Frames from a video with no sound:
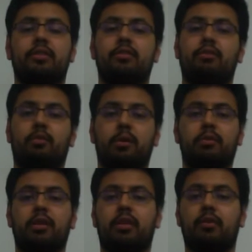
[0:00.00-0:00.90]
and then so you'll be able
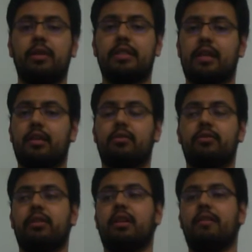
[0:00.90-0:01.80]
to get 3
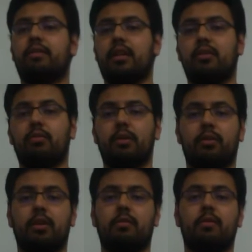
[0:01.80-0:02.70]
cycles, and then after that you'll be able
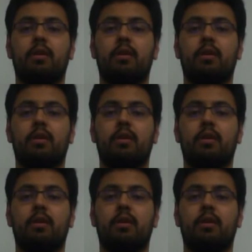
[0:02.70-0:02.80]
to get